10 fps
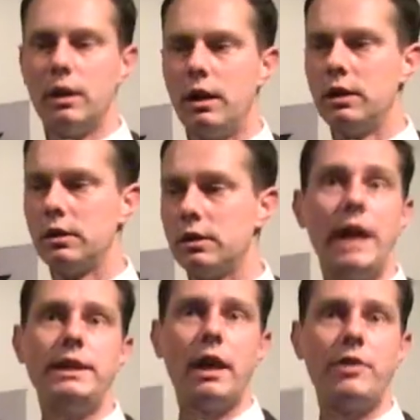
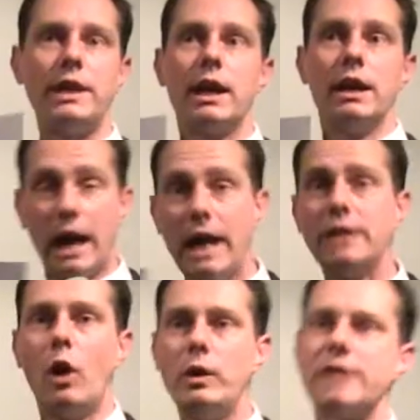And I think,
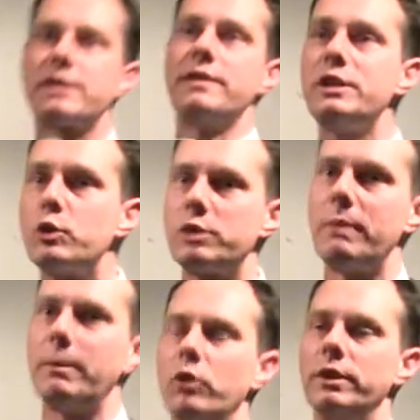and oh yes, this was
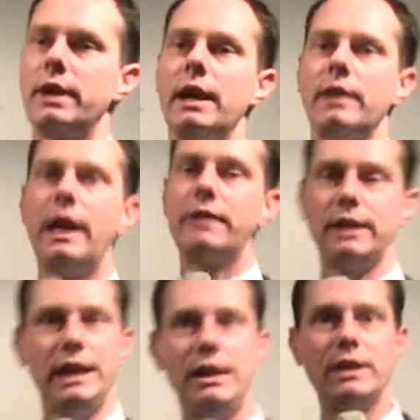my point, that
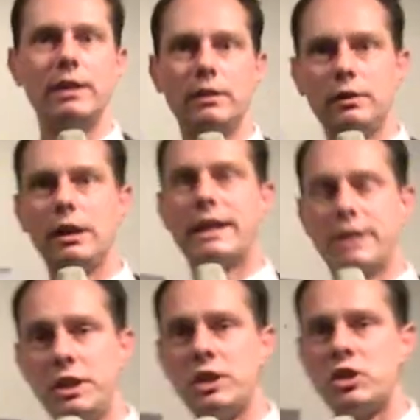even like
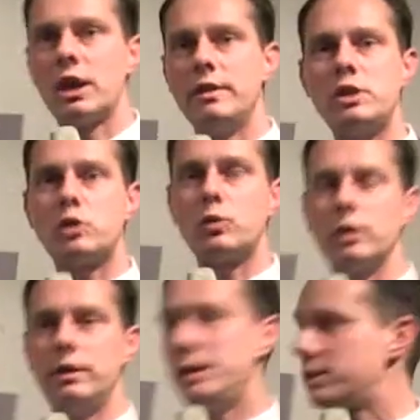kitsch,
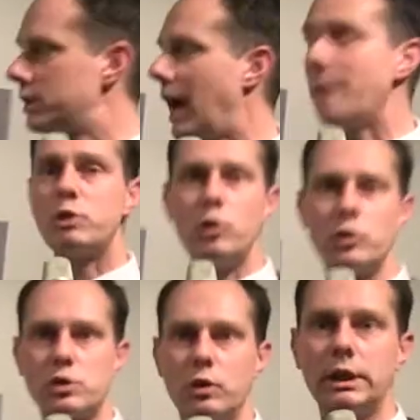this
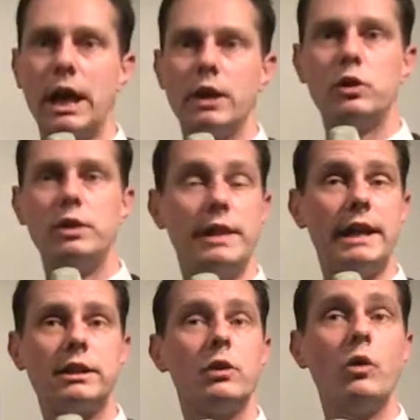Abkürzung could
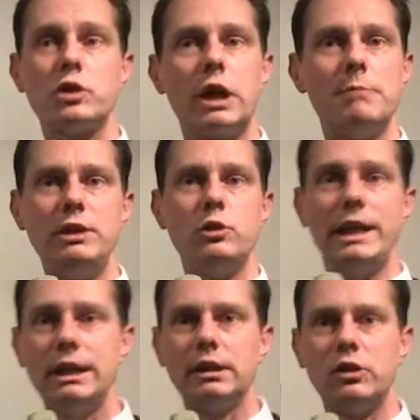then also come into
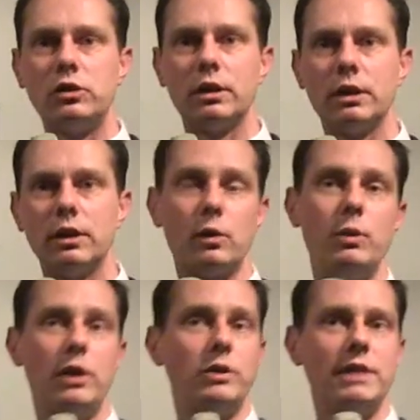English. So
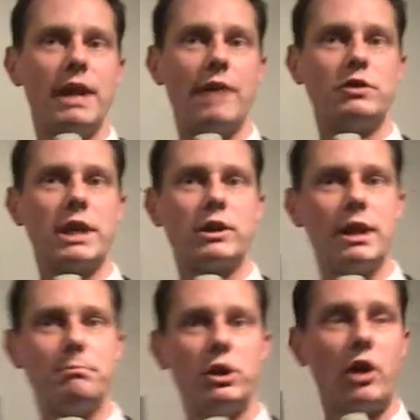we don't even have to say
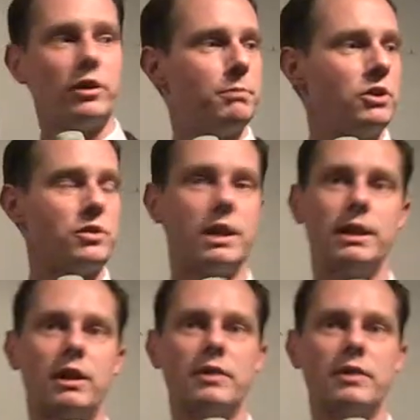contemporary art, but just, you know,